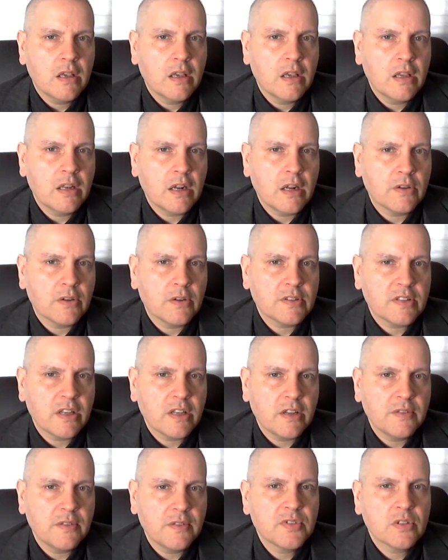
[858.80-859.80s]
in
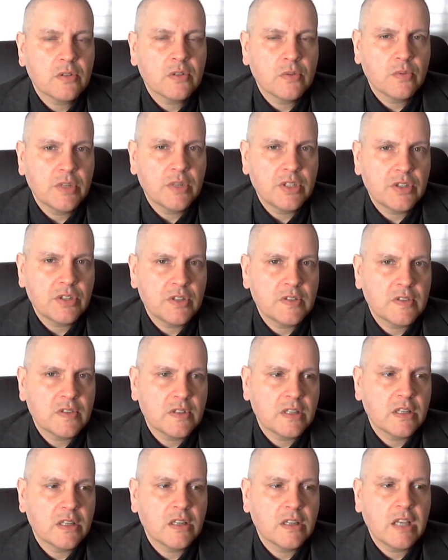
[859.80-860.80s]
ourselves which is
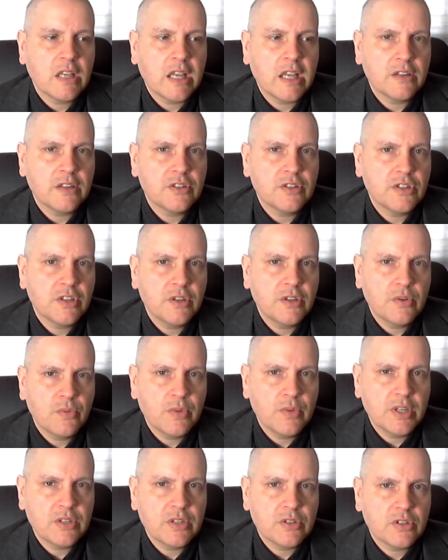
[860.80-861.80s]
the energy
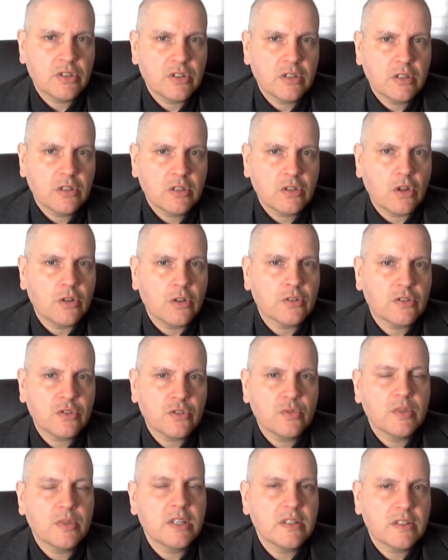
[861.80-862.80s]
which talks
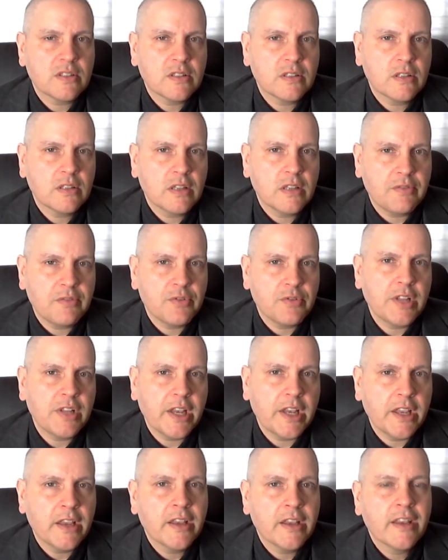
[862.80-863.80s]
to us every
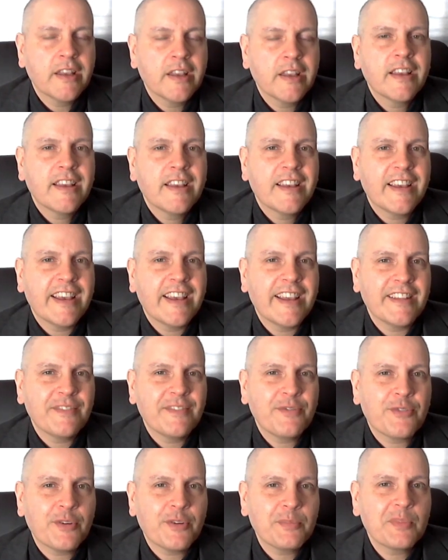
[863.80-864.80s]
day. And
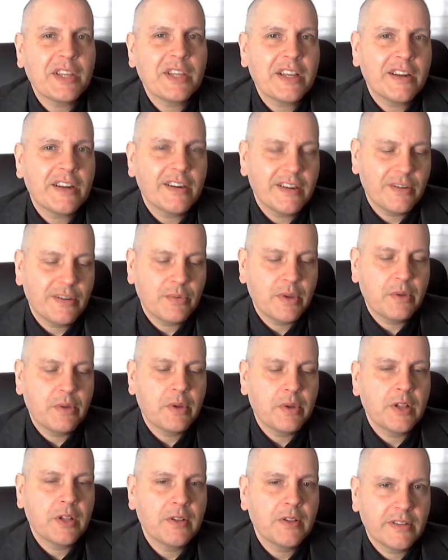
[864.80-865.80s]
from there we
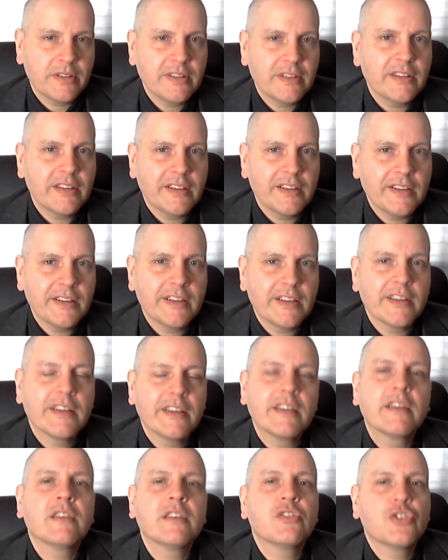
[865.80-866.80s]
will
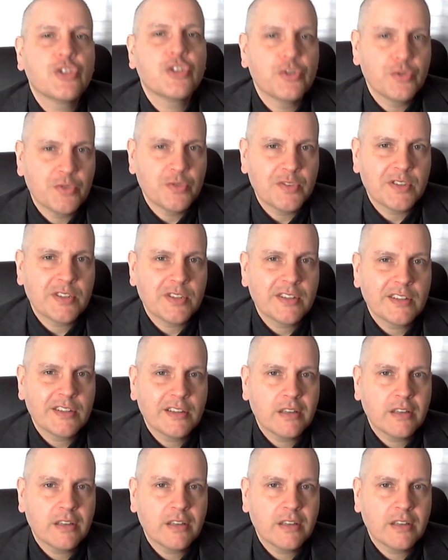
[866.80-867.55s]
choose